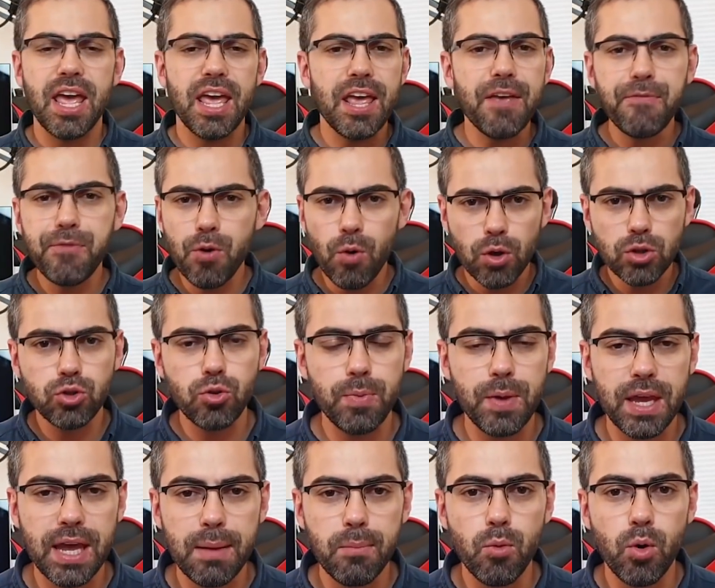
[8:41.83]
If you want to
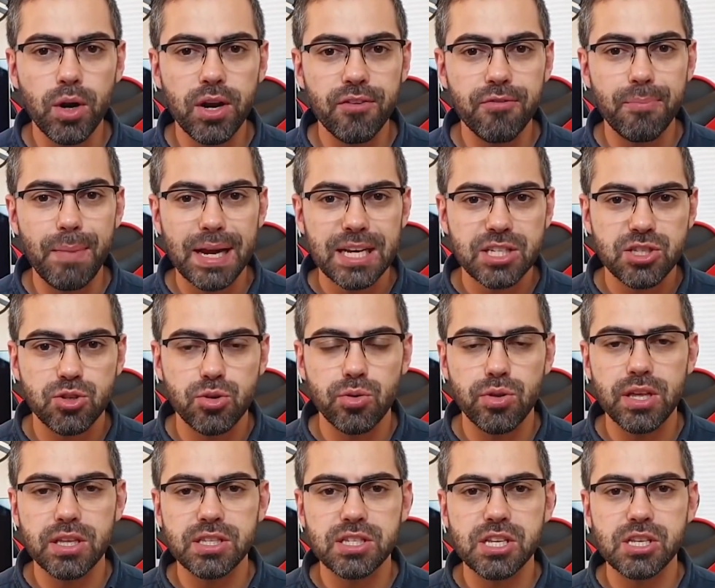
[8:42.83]
become one of my
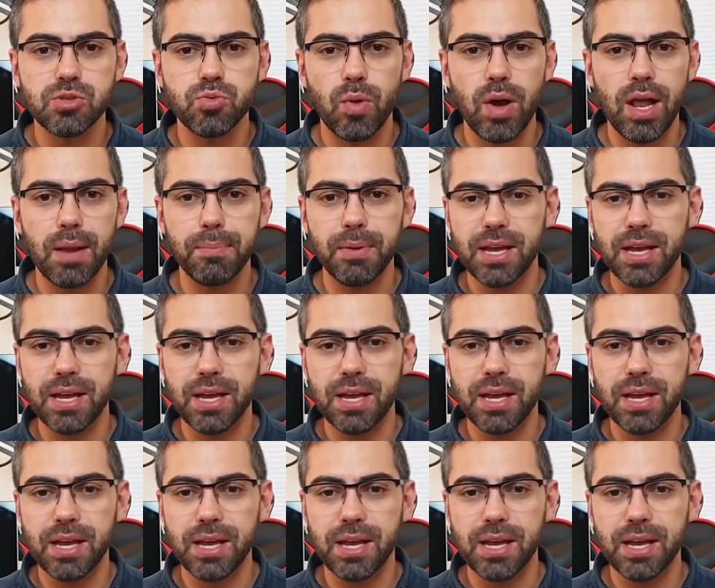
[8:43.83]
students as well,